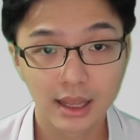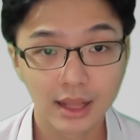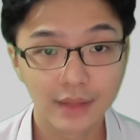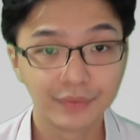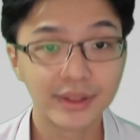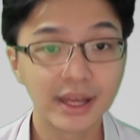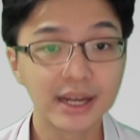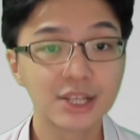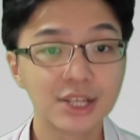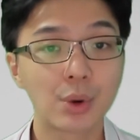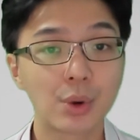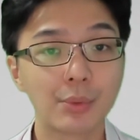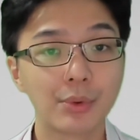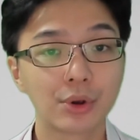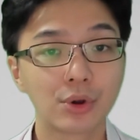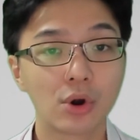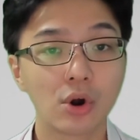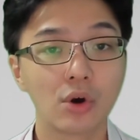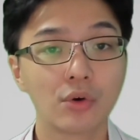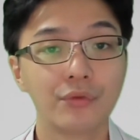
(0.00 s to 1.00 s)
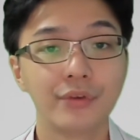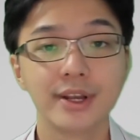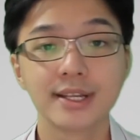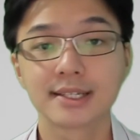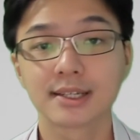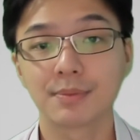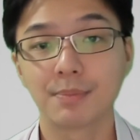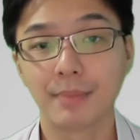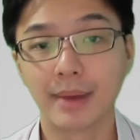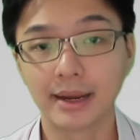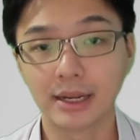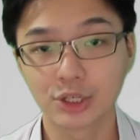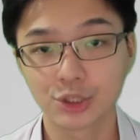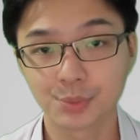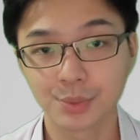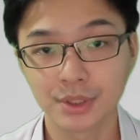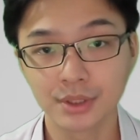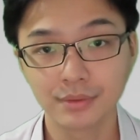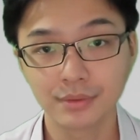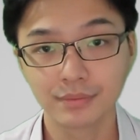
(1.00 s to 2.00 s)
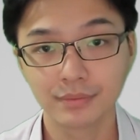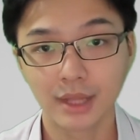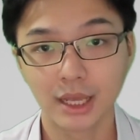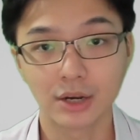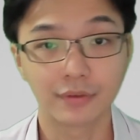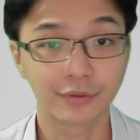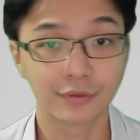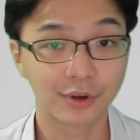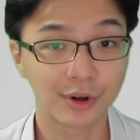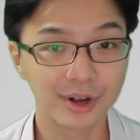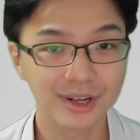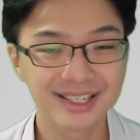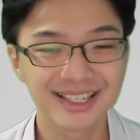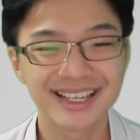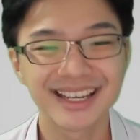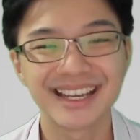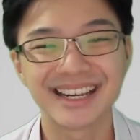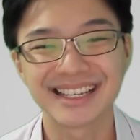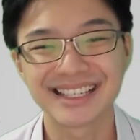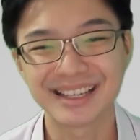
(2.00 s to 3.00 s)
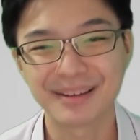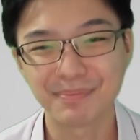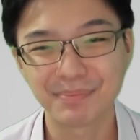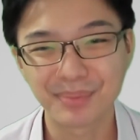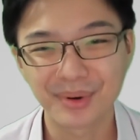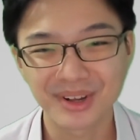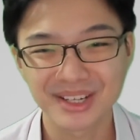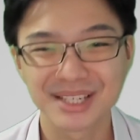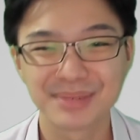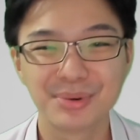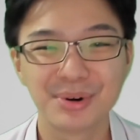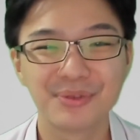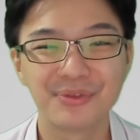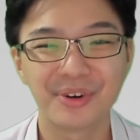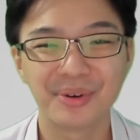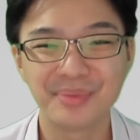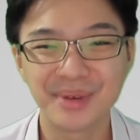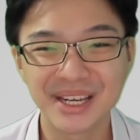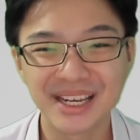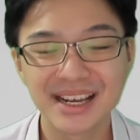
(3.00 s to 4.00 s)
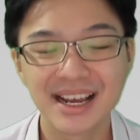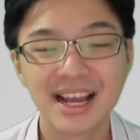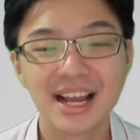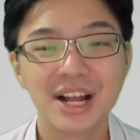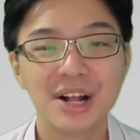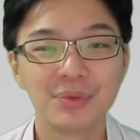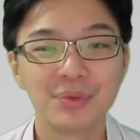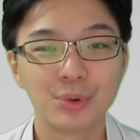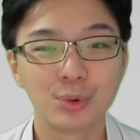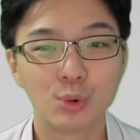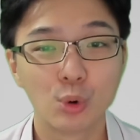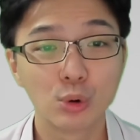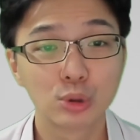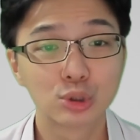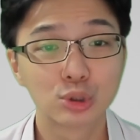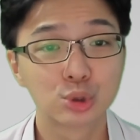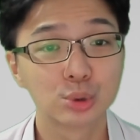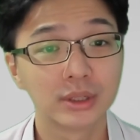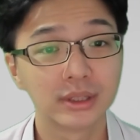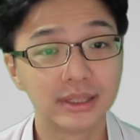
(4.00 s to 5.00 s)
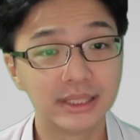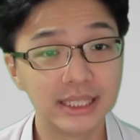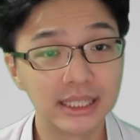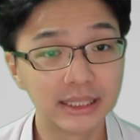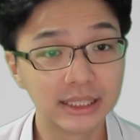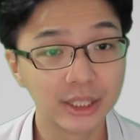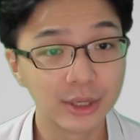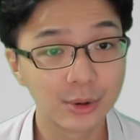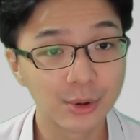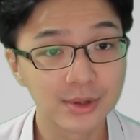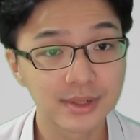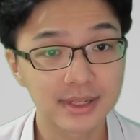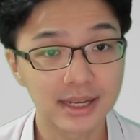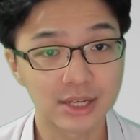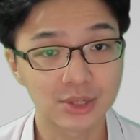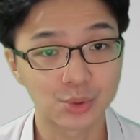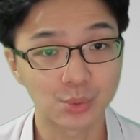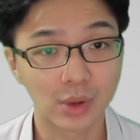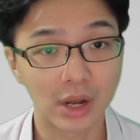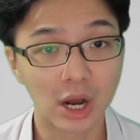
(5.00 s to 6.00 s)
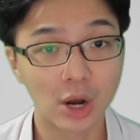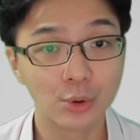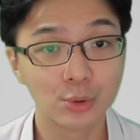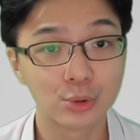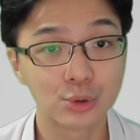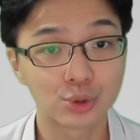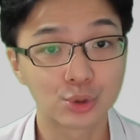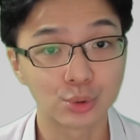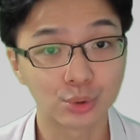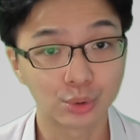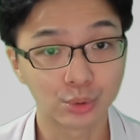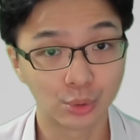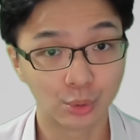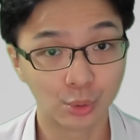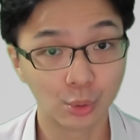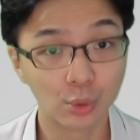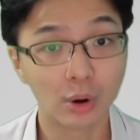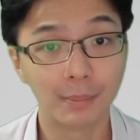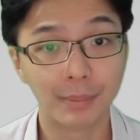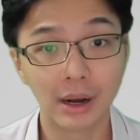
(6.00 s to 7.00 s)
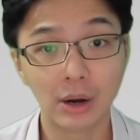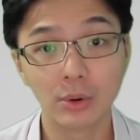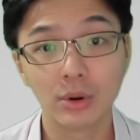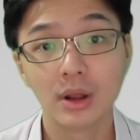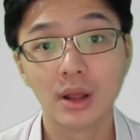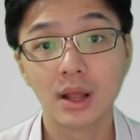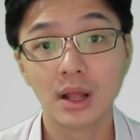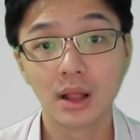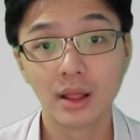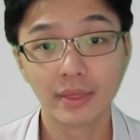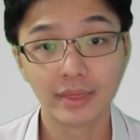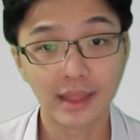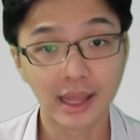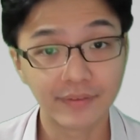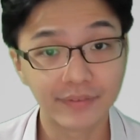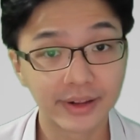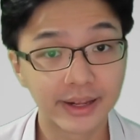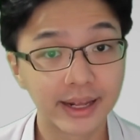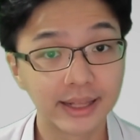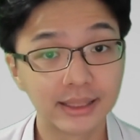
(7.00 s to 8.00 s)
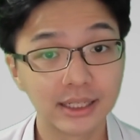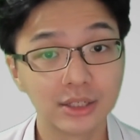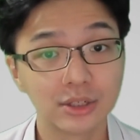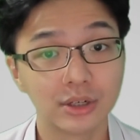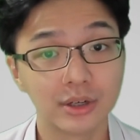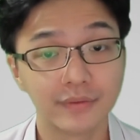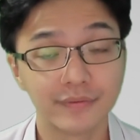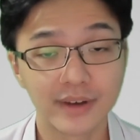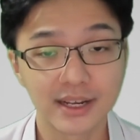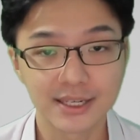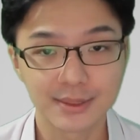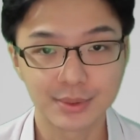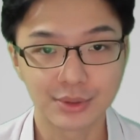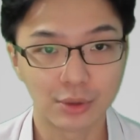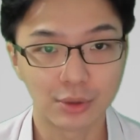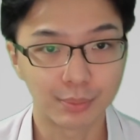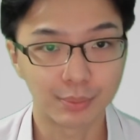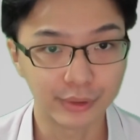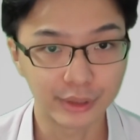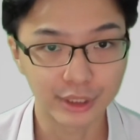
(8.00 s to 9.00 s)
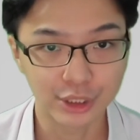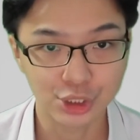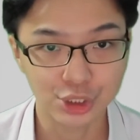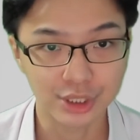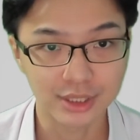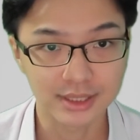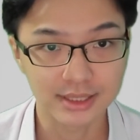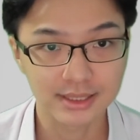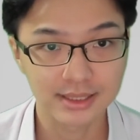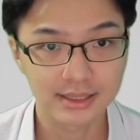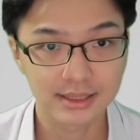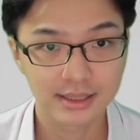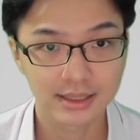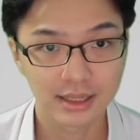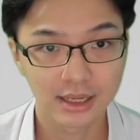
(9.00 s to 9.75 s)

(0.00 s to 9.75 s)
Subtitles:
That is what we call risk management, and of course it is impossible for me to go through the details as to how you should go about navigating your investment operations.